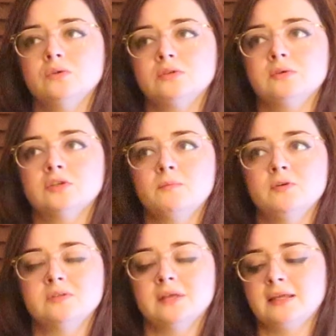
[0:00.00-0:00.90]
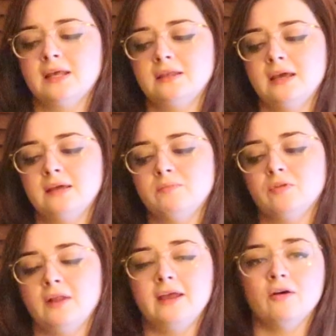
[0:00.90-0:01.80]
So it's almost like they, they
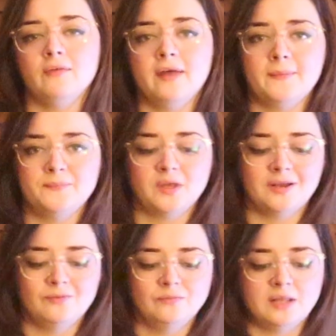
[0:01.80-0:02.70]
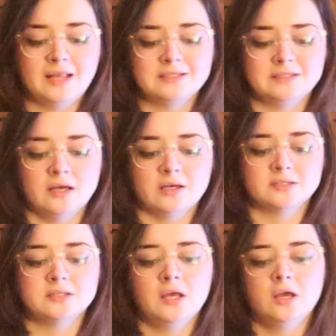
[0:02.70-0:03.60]
play on that, you know, and that sucks.